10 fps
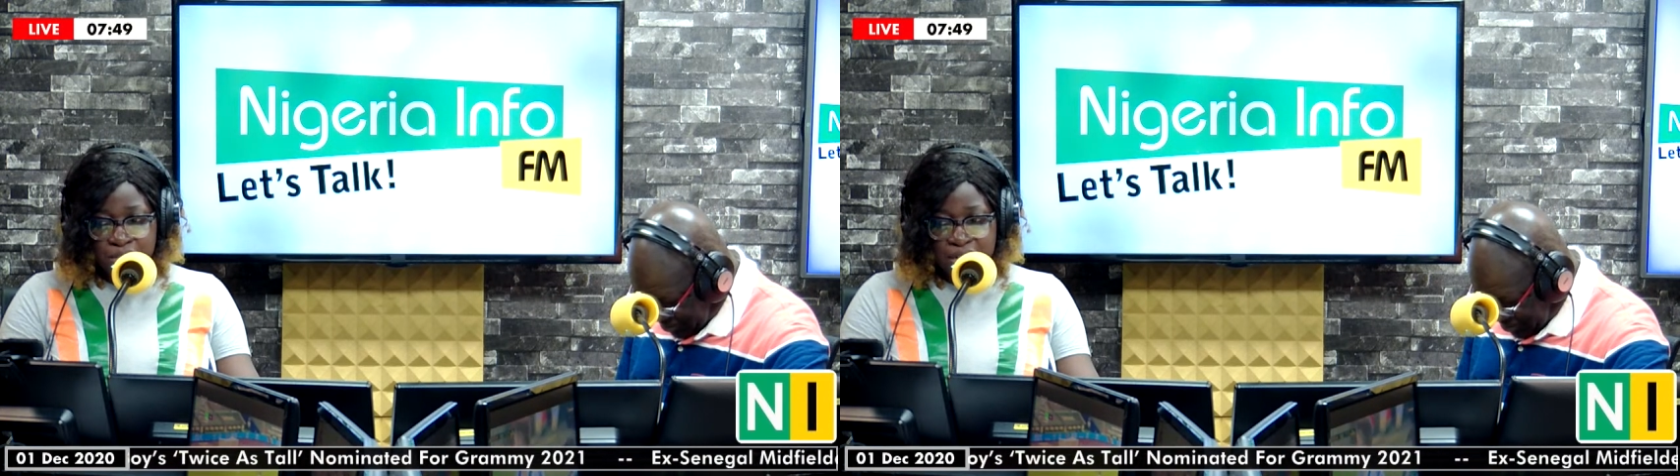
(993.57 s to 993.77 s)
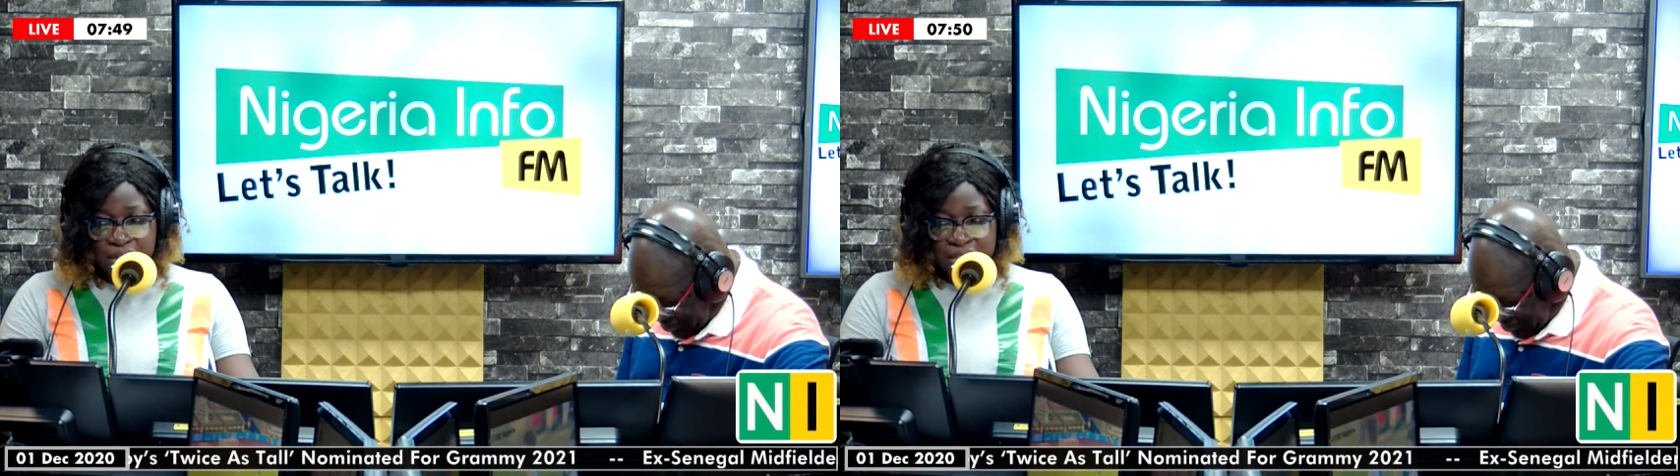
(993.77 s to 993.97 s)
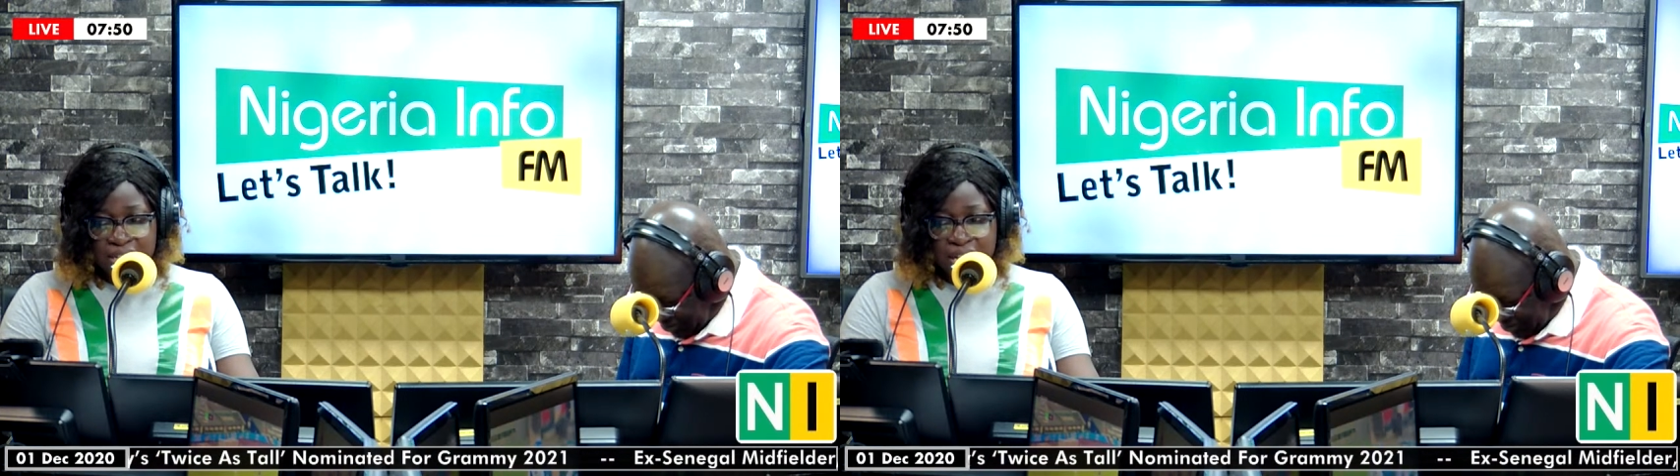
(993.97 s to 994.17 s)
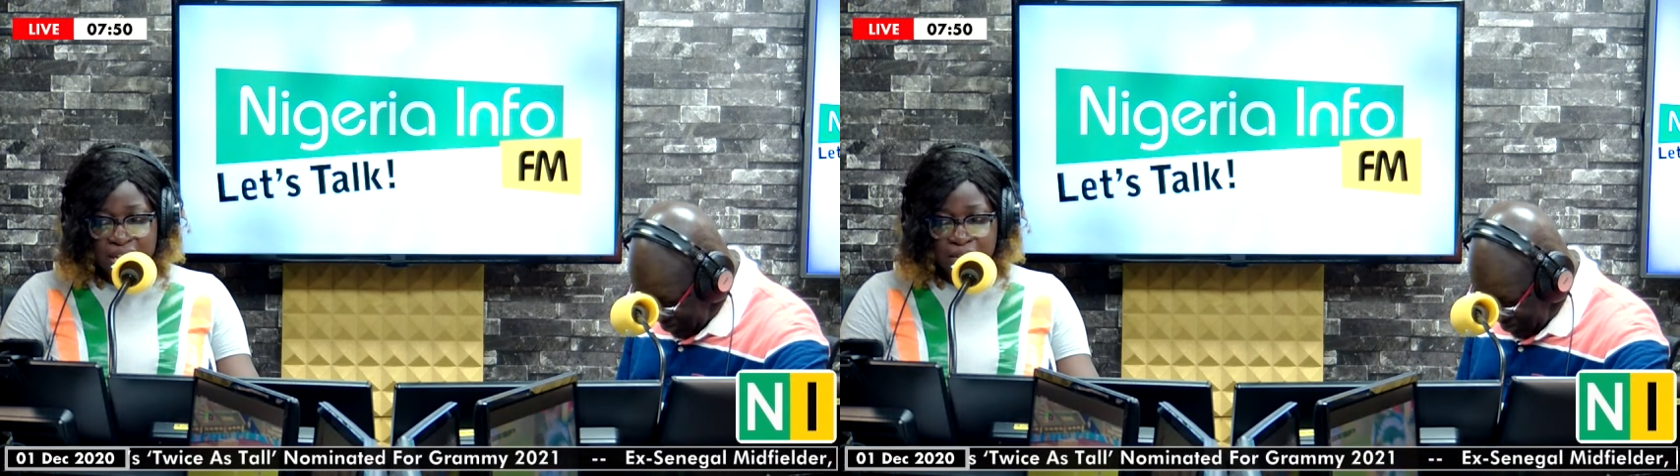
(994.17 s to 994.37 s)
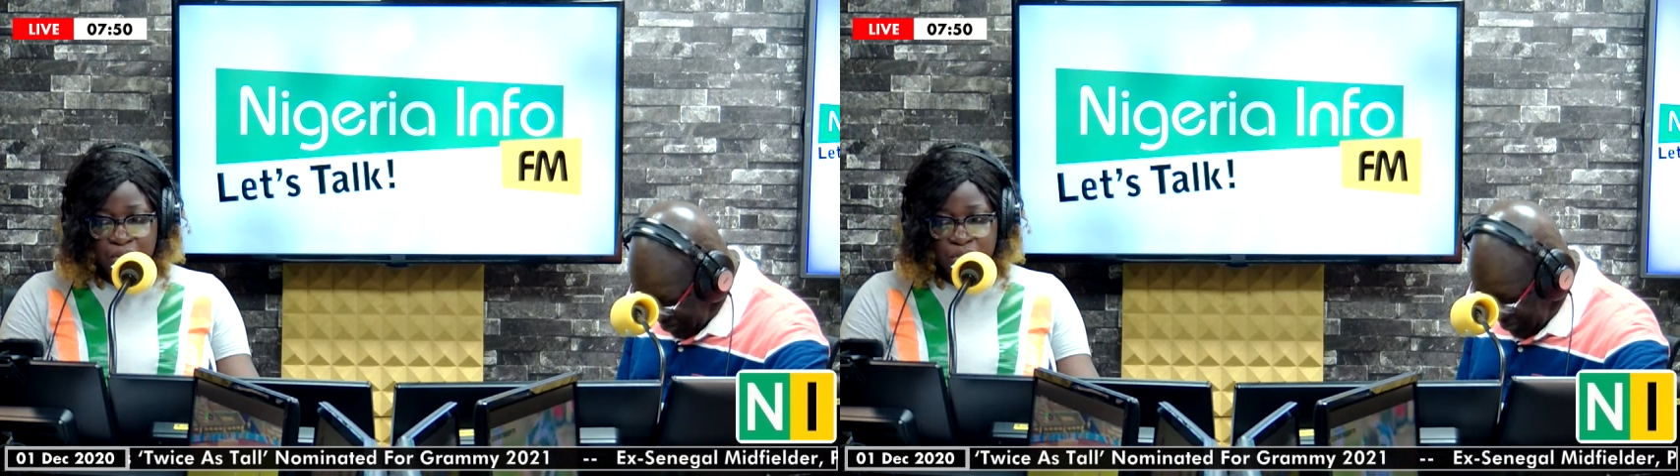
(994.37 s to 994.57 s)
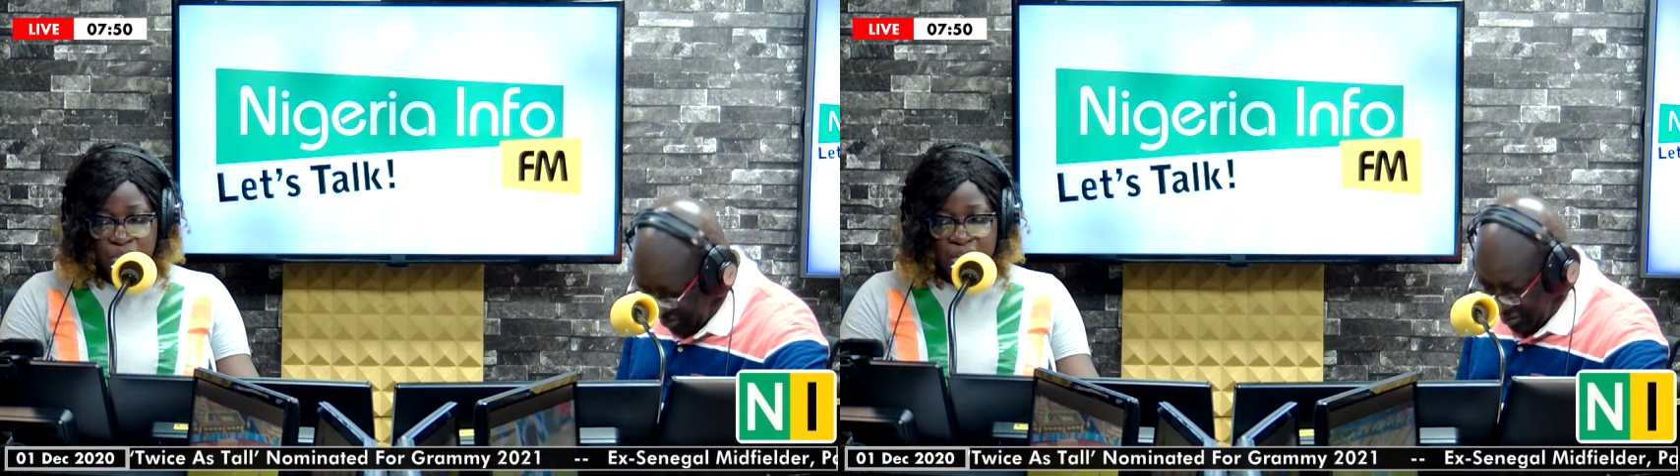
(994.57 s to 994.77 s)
says Uche